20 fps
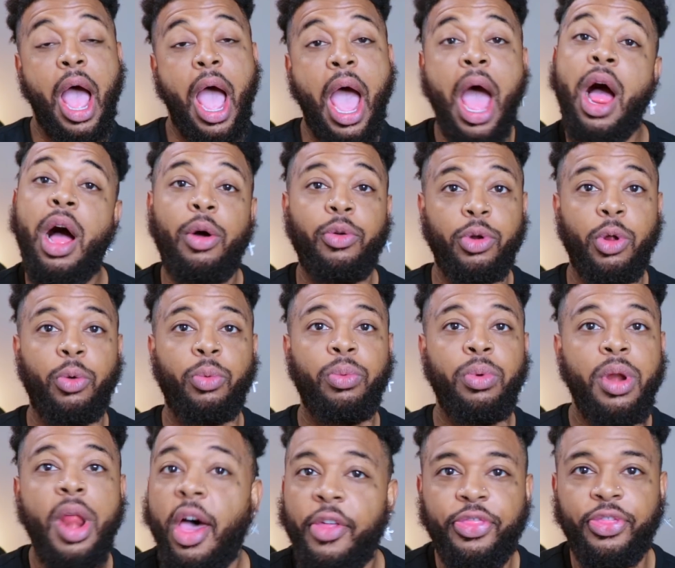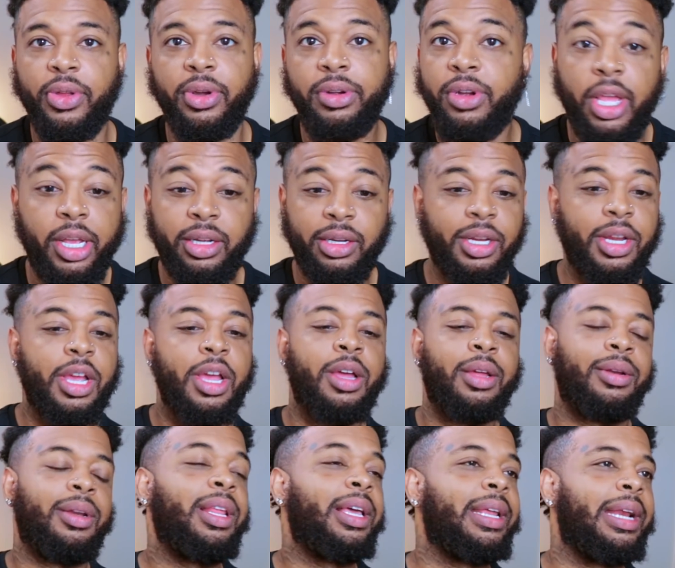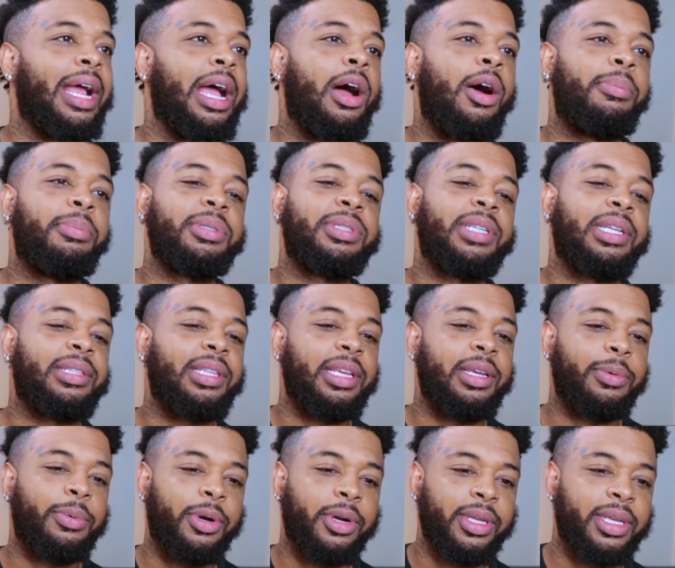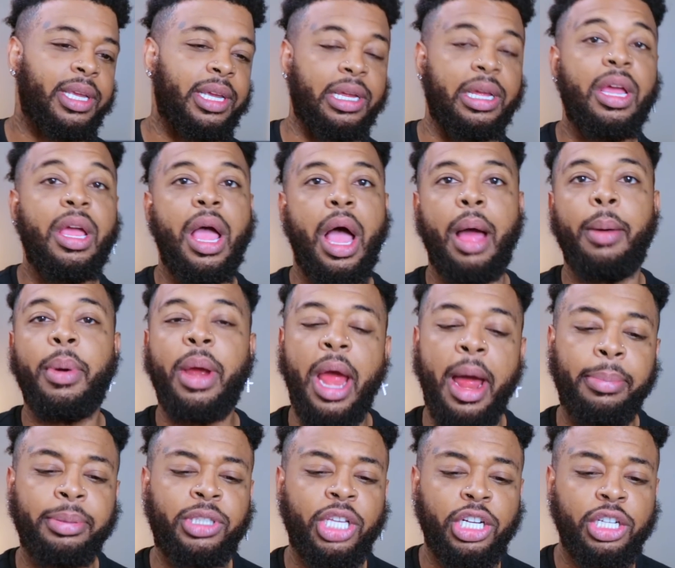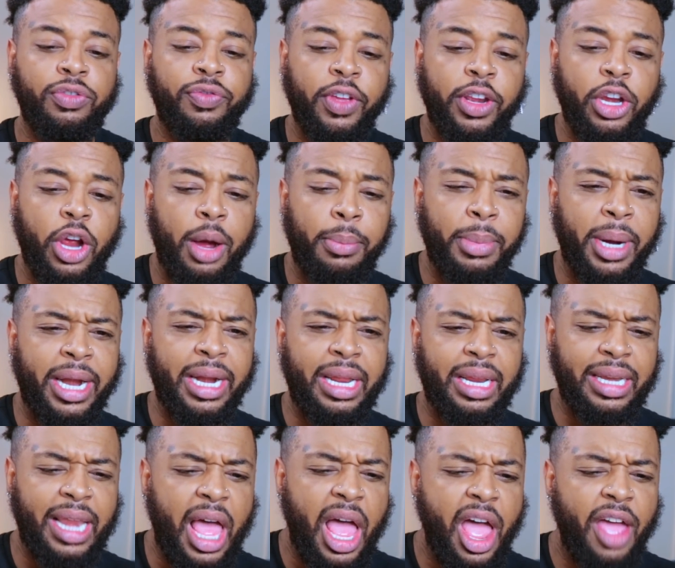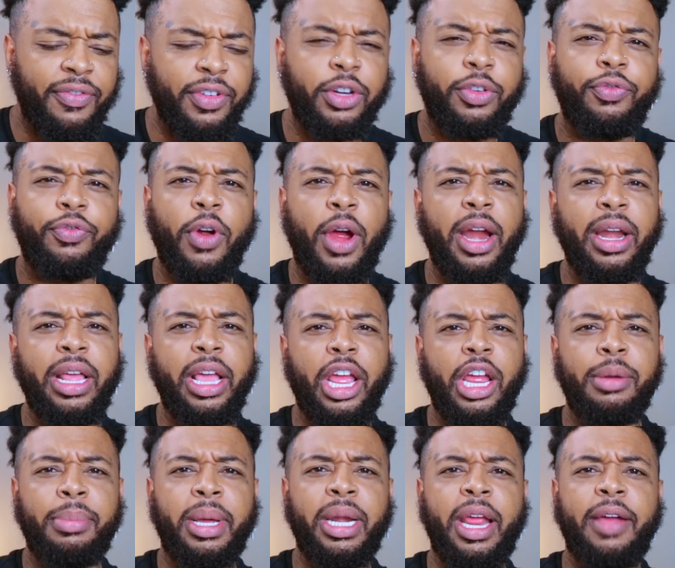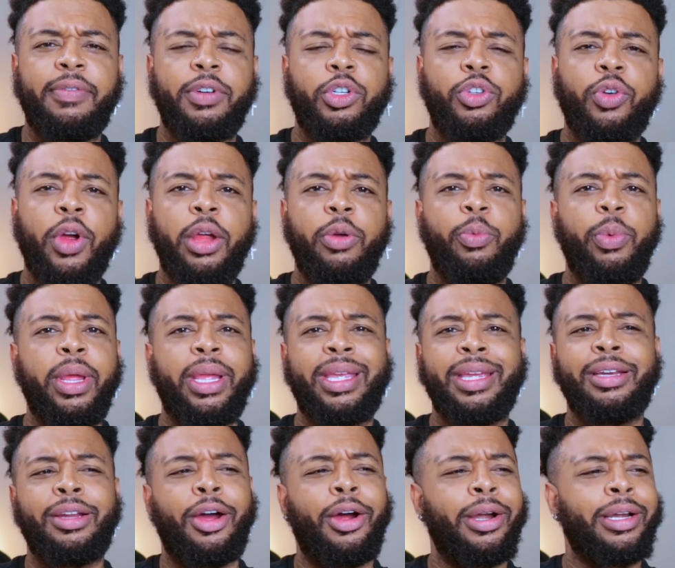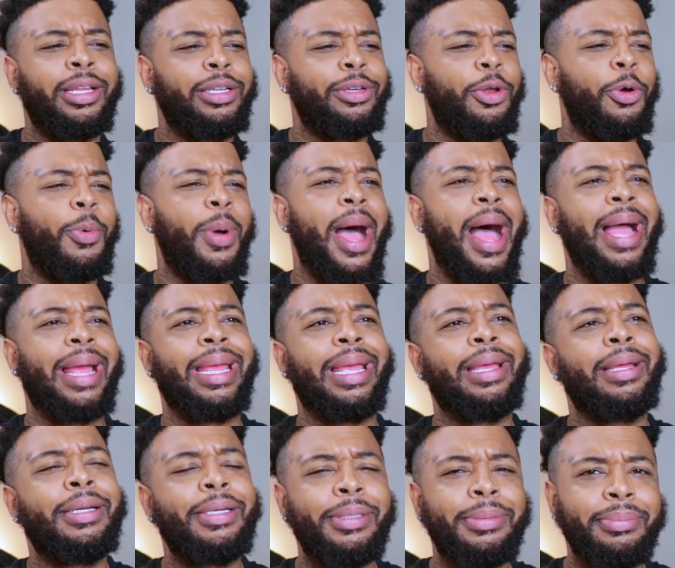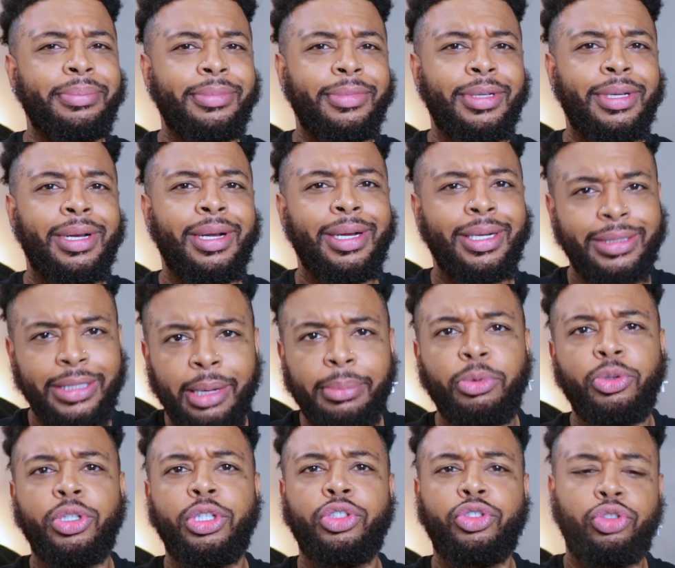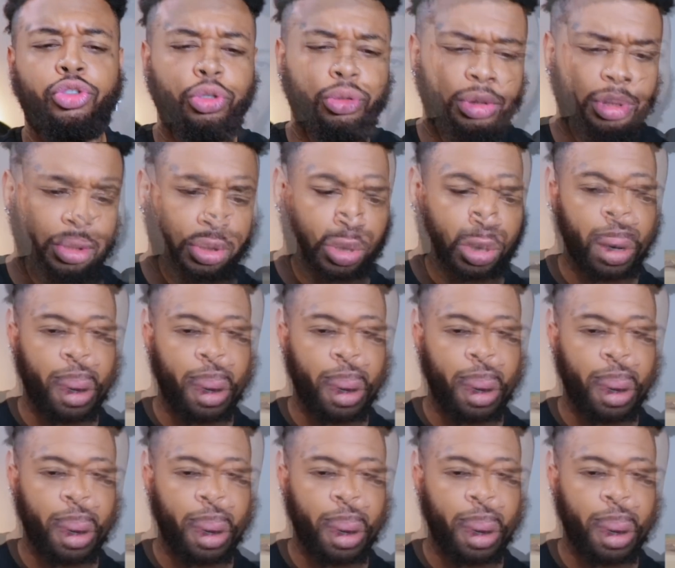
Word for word: I don't know nothing, nigga. Look at that, I almost said the N-word again. I'm ready to hop into this video. I'm ready to laugh. It's Friday, everybody have a great weekend. I already know I am. Let's hop on into it.